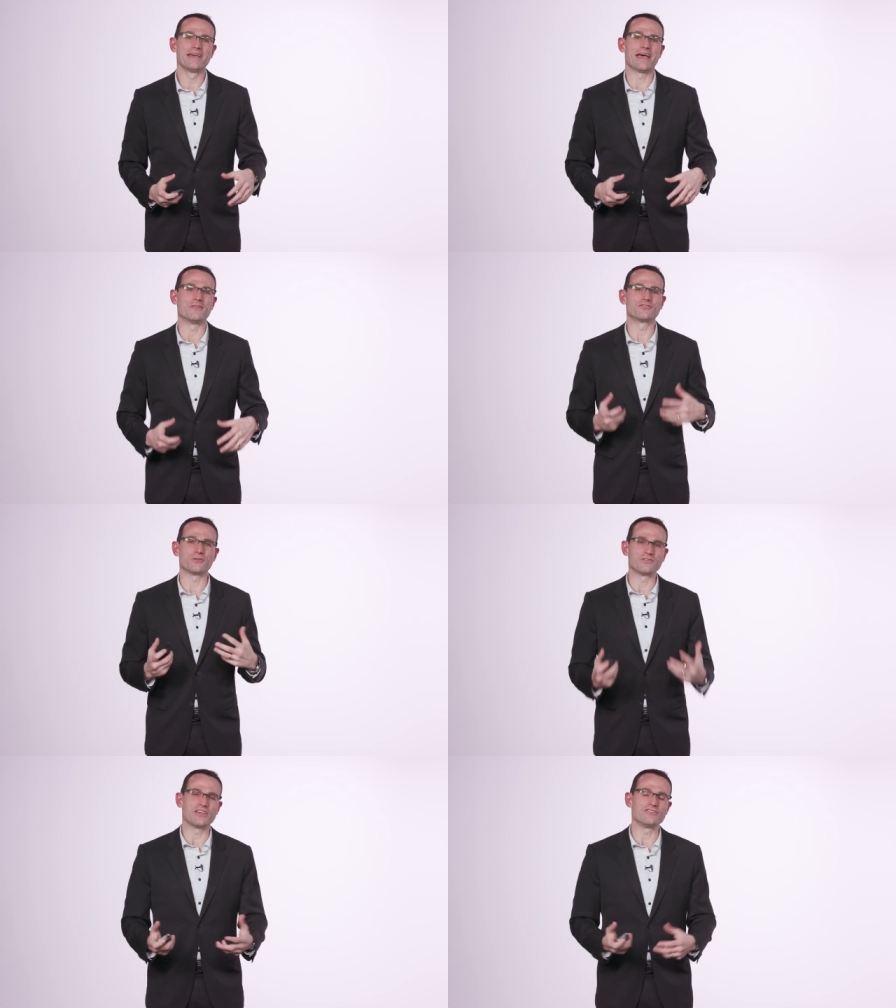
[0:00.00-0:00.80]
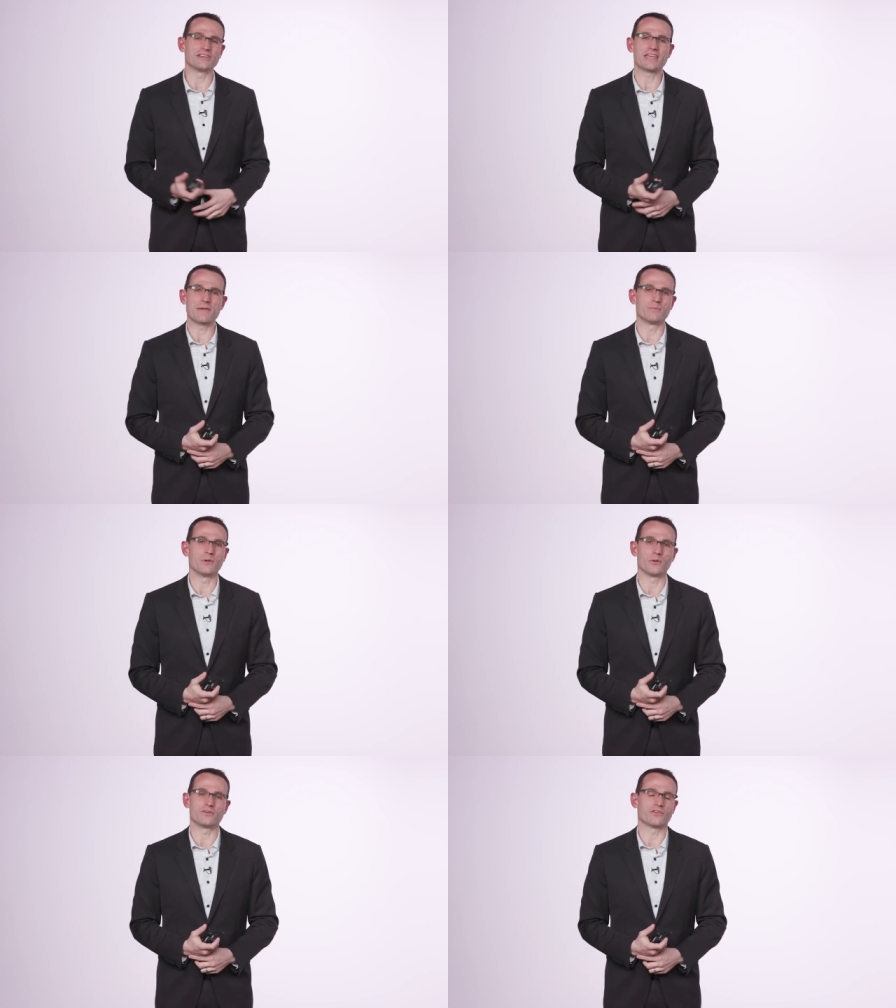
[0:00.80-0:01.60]
and the Strategic
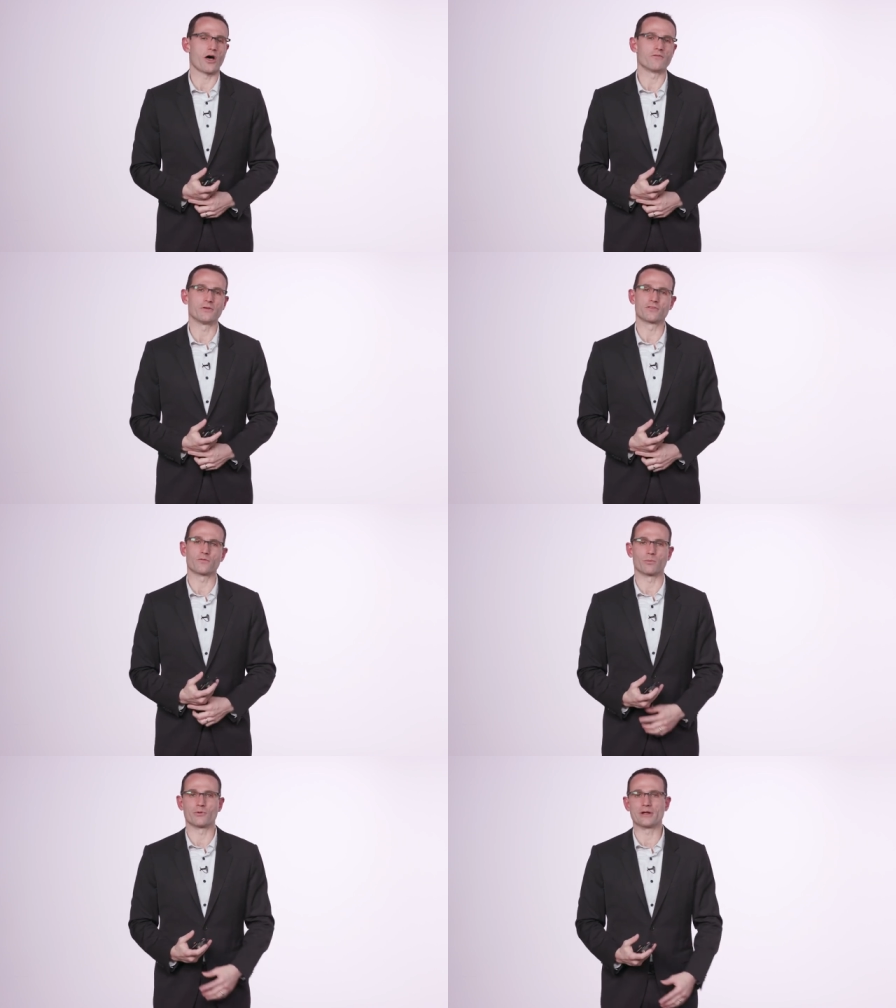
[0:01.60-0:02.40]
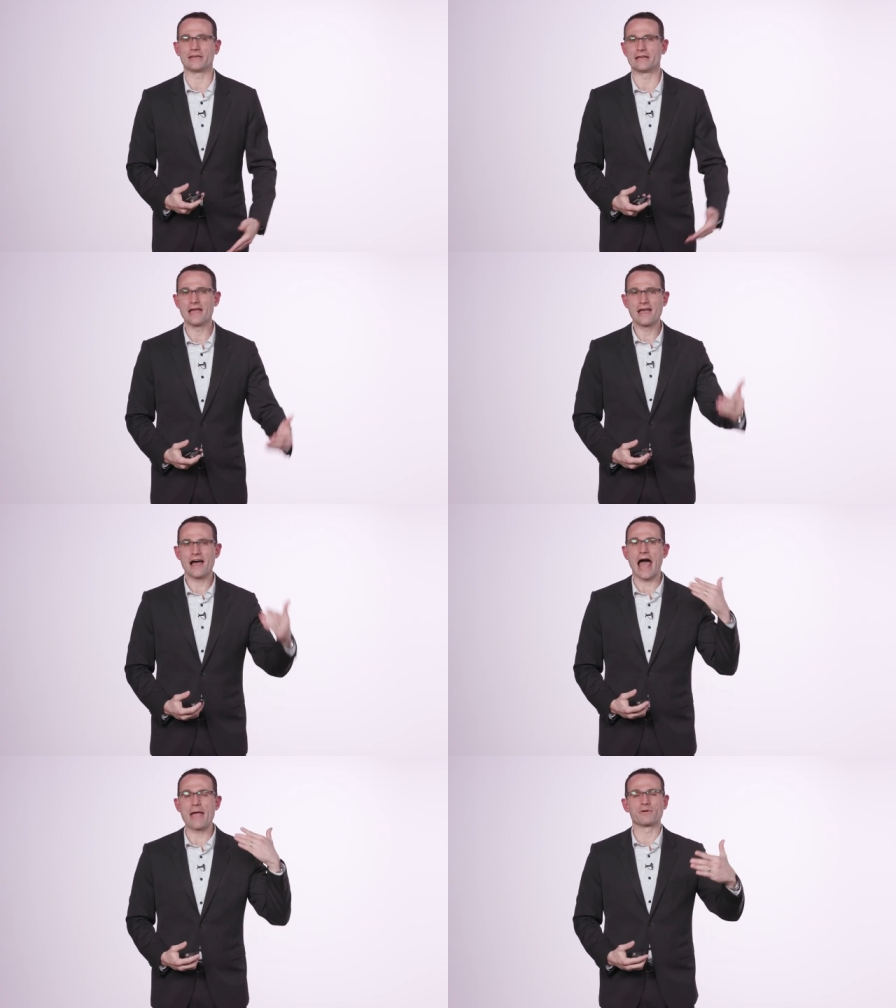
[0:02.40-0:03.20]
Capabilities Office for bringing
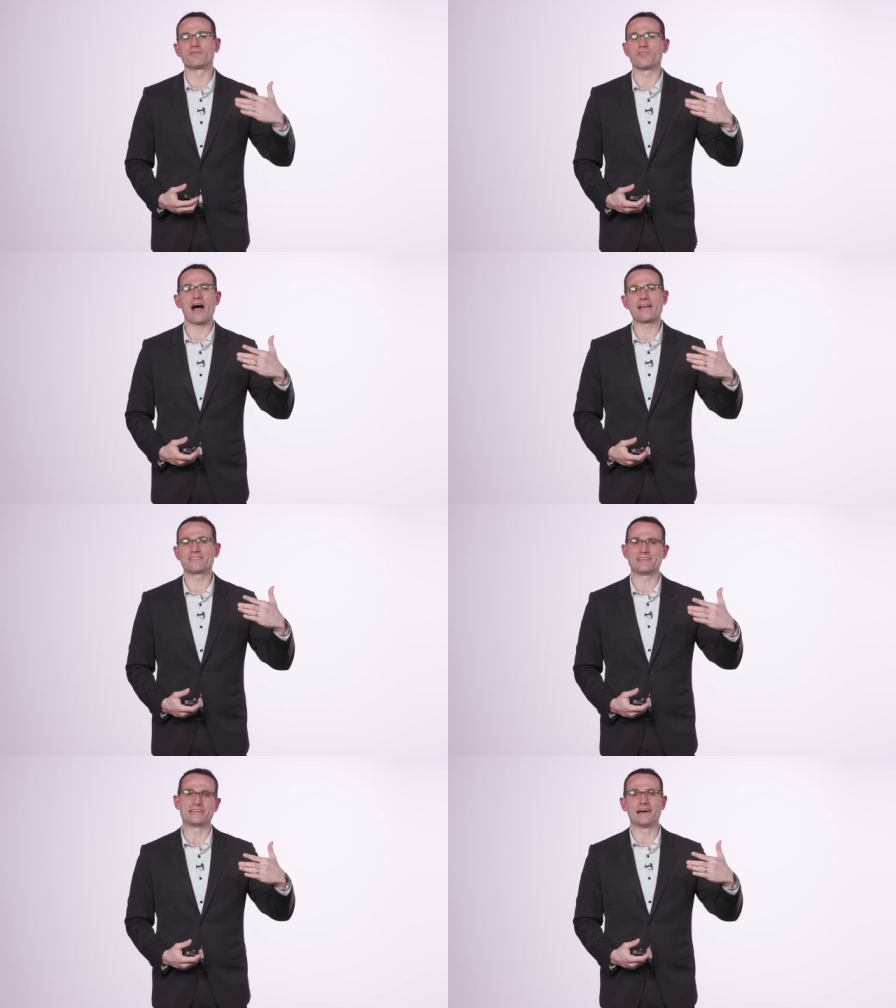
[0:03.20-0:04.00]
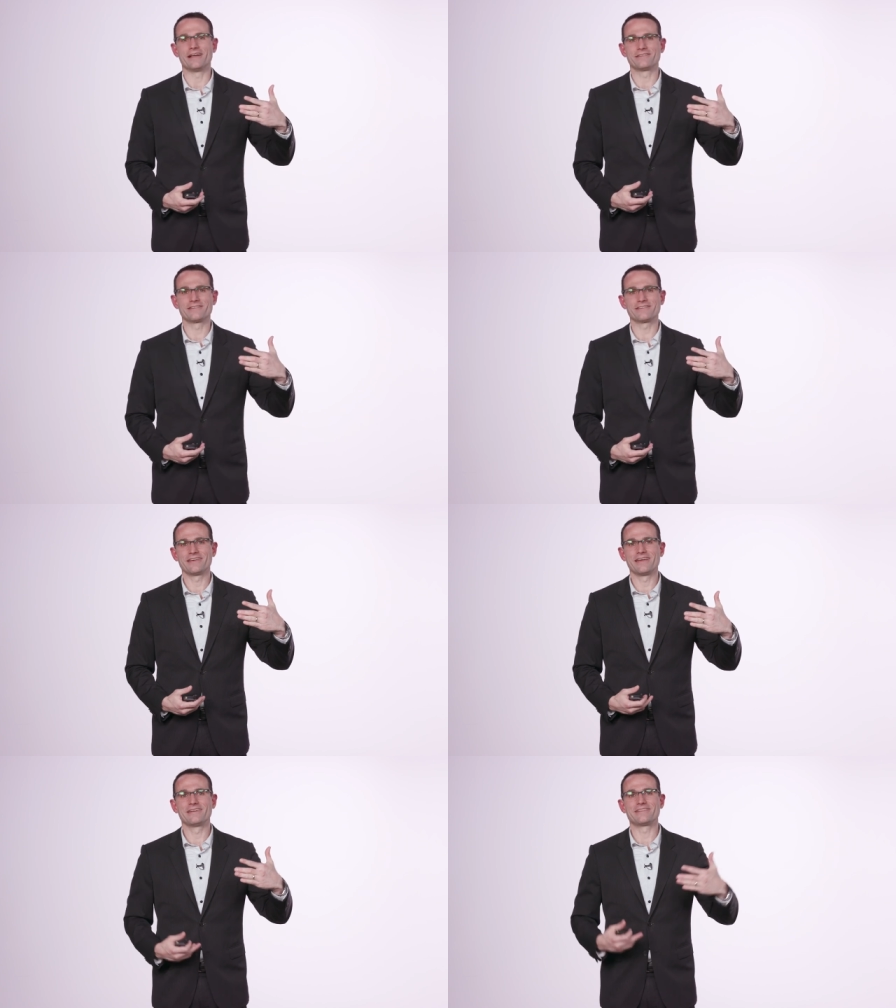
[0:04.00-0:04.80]
hypervelocity guns
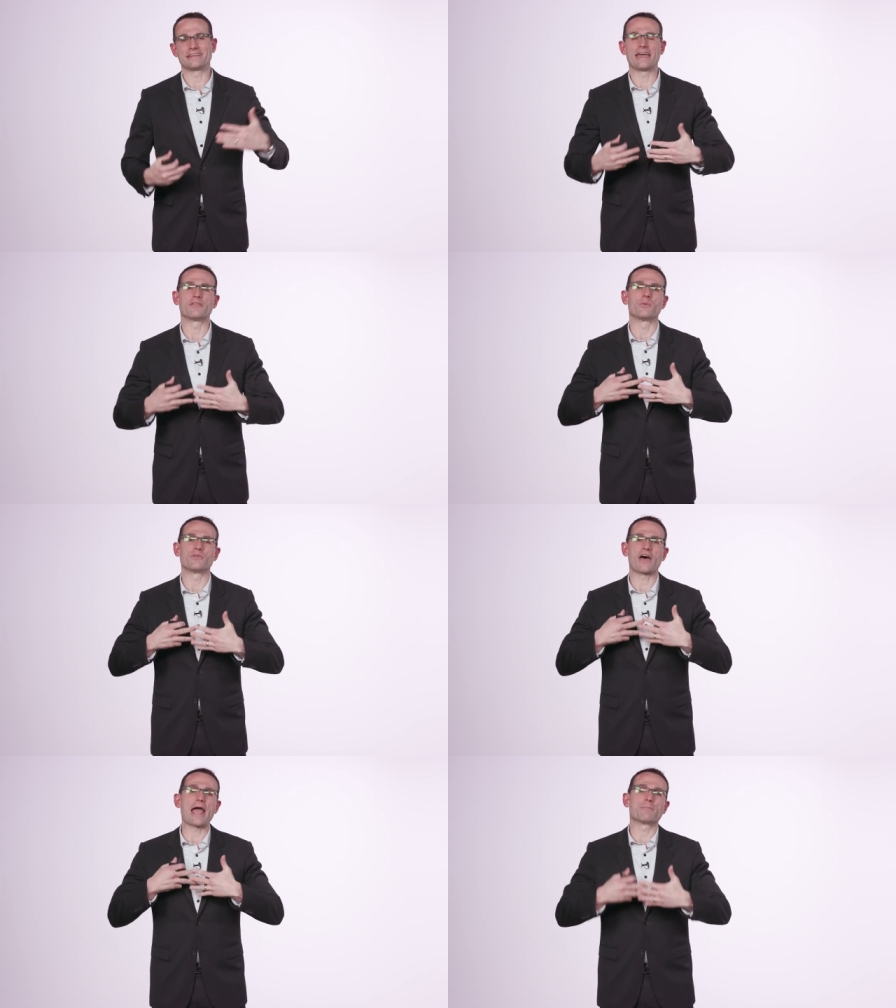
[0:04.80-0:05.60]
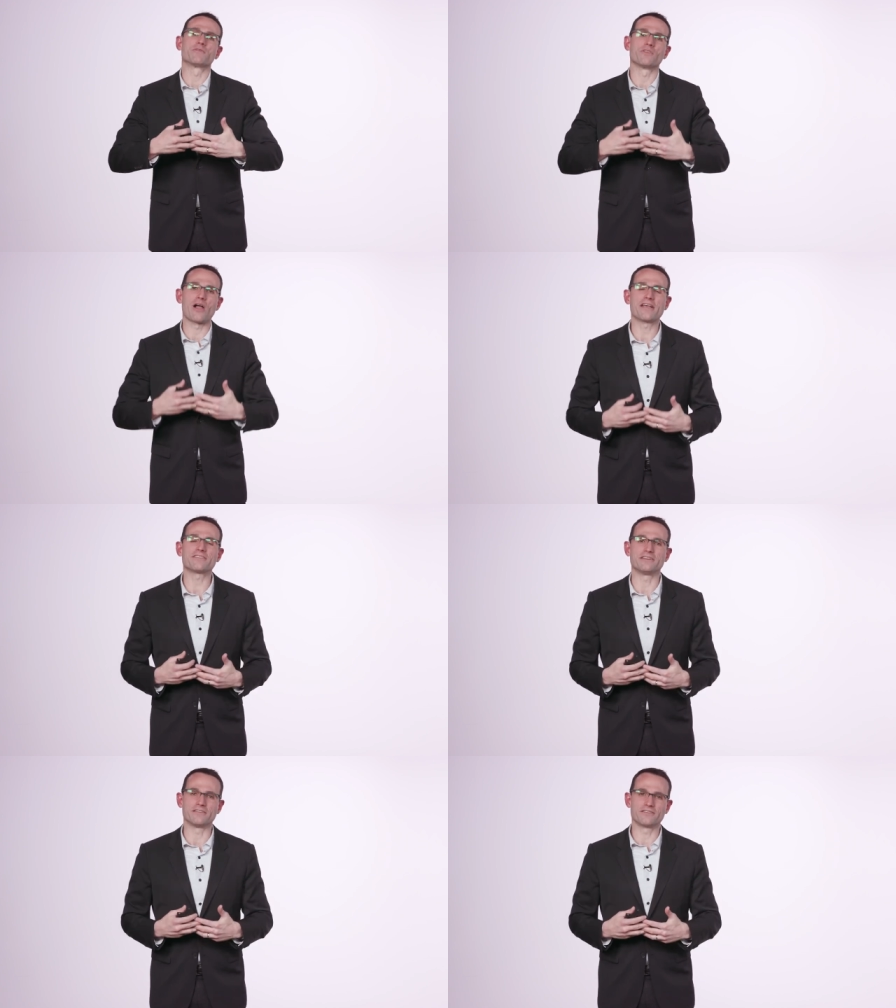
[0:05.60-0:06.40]
together with
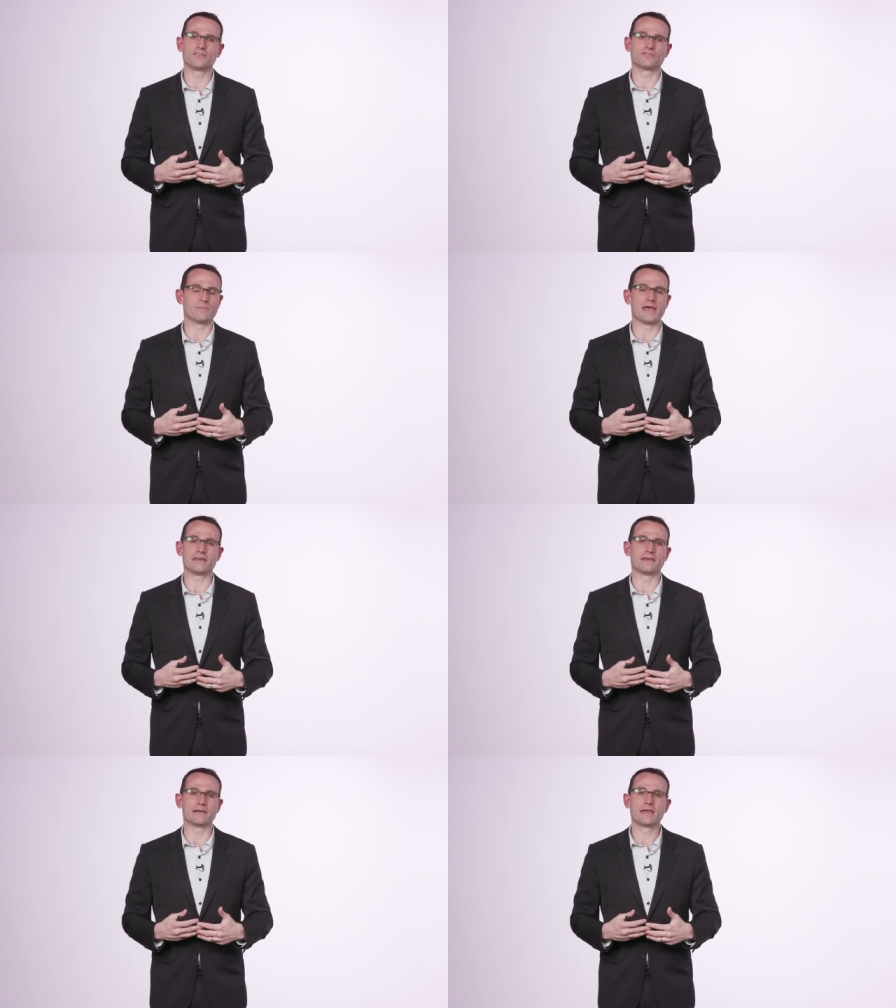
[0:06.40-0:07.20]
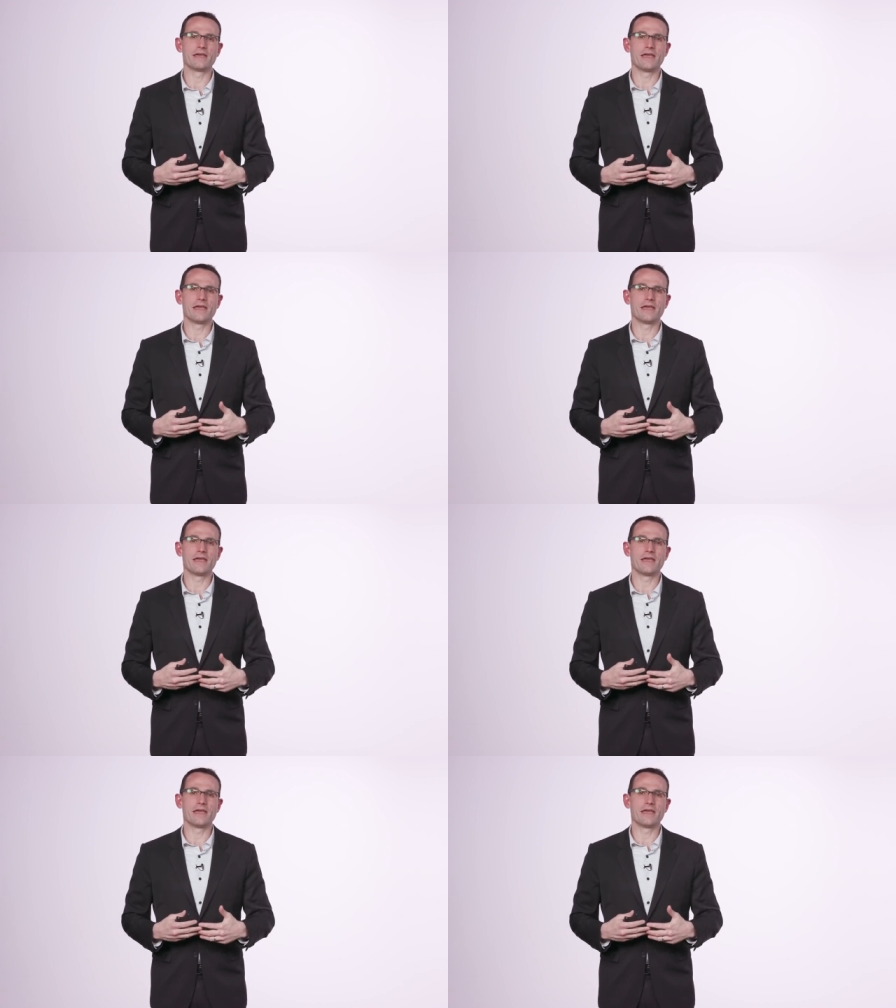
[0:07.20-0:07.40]
hypervelocity decision making.